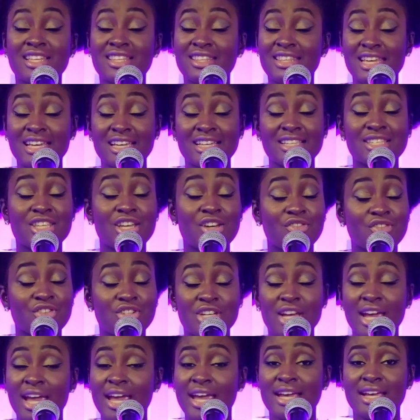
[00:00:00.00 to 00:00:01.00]
Things have
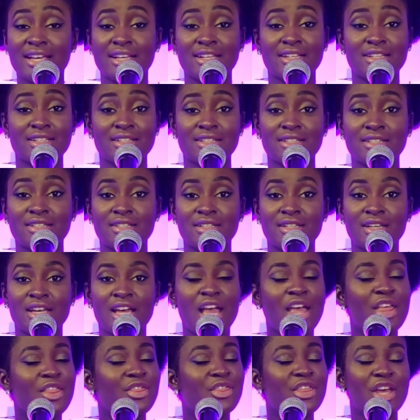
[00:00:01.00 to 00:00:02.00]
changed.
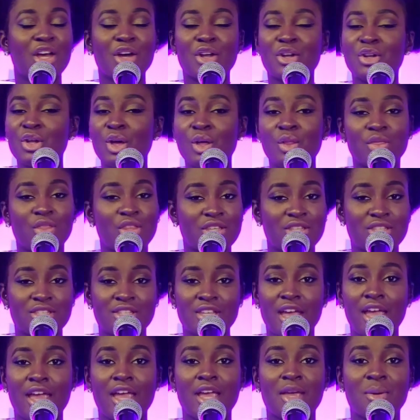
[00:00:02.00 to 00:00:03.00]
They are not the
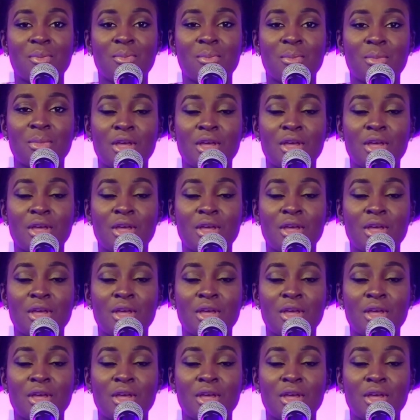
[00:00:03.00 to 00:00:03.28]
same.